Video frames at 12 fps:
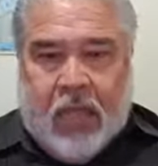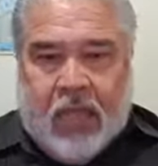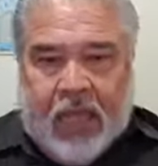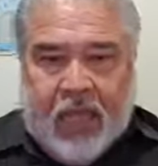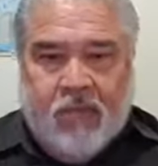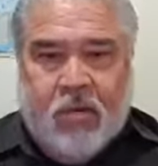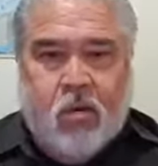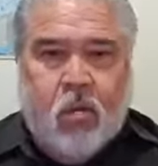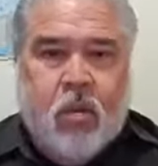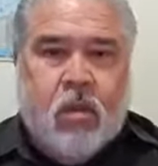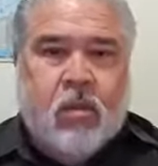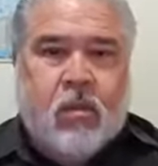
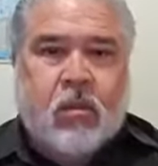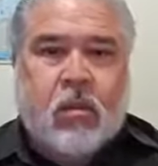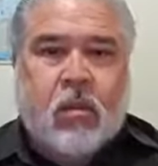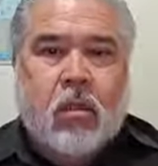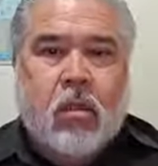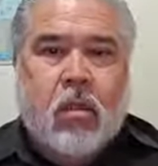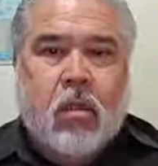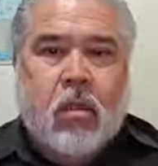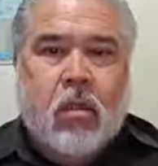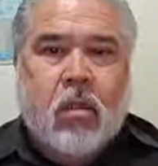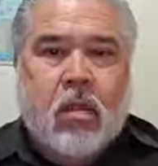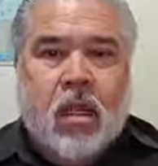Everyone
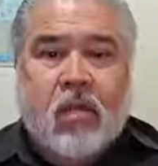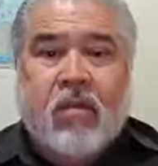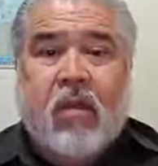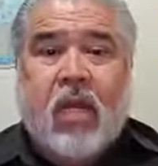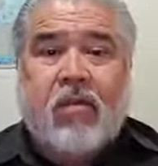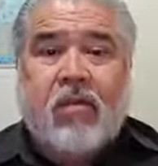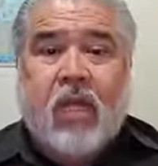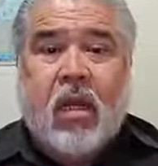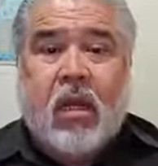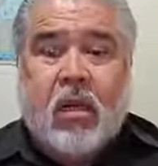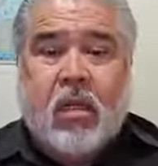that even have died,